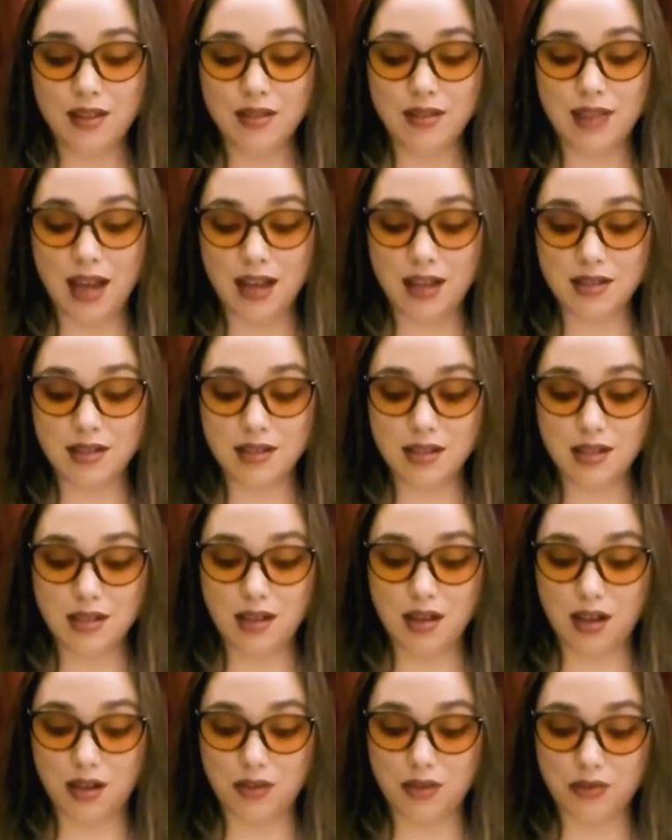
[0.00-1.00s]
That's
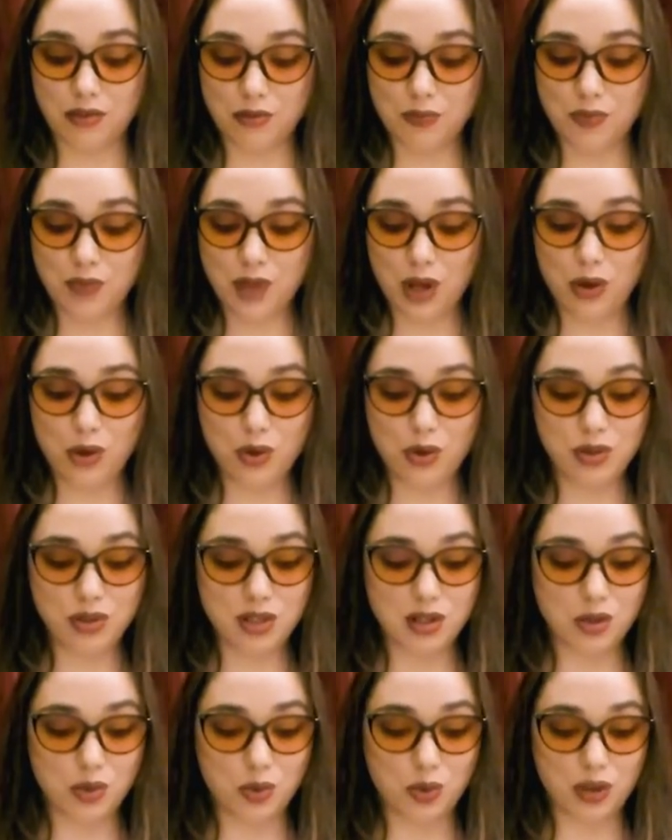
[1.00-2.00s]
enough. Who's
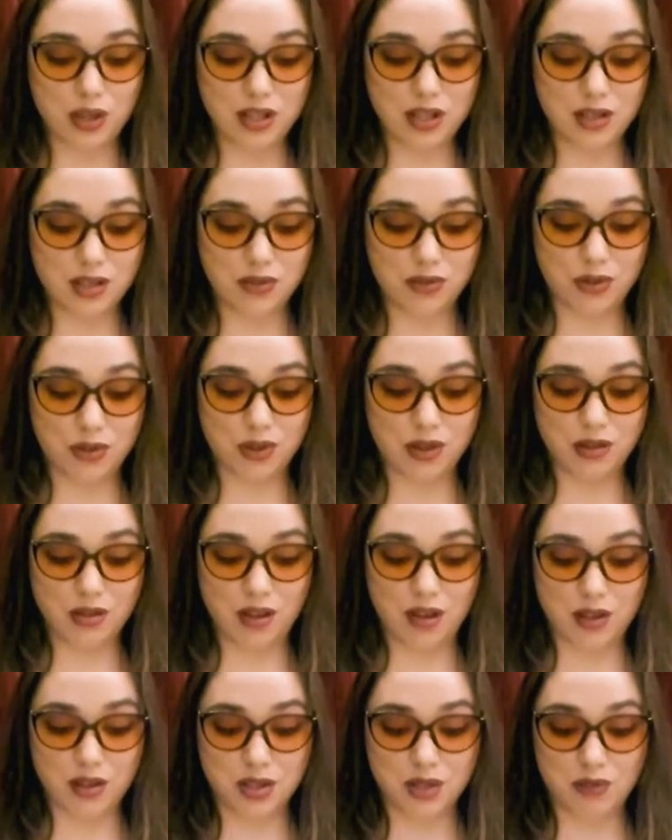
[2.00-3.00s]
the worst for the
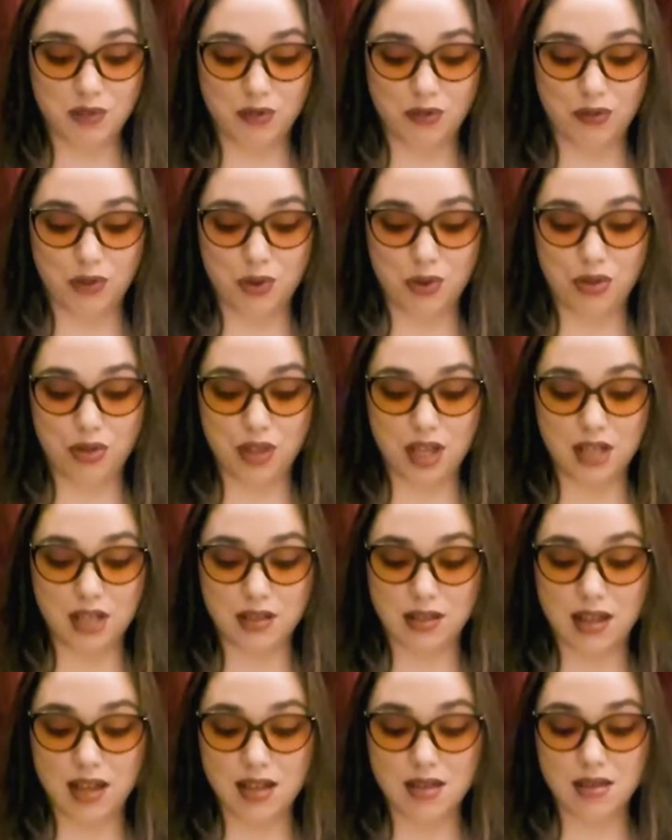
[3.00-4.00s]
loss of a few
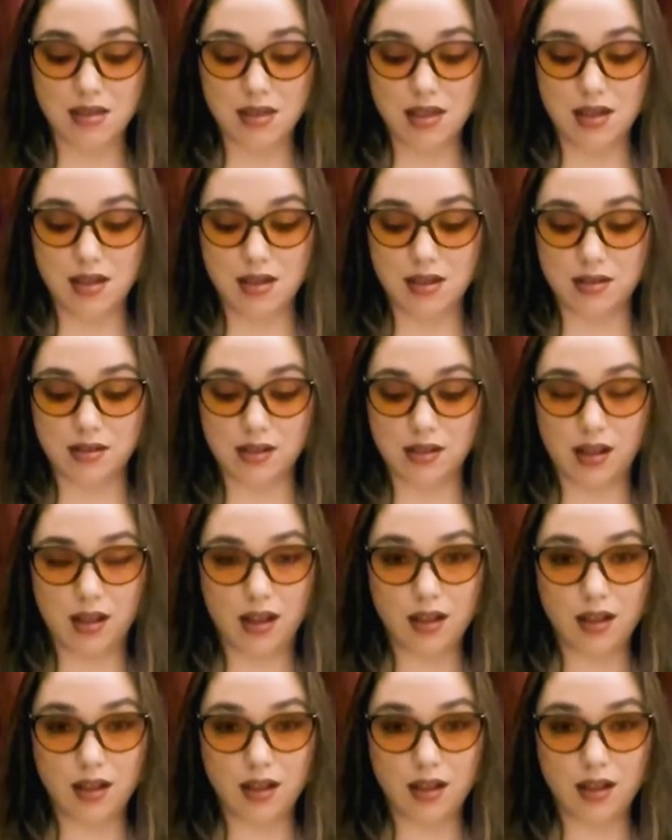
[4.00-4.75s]
things like these?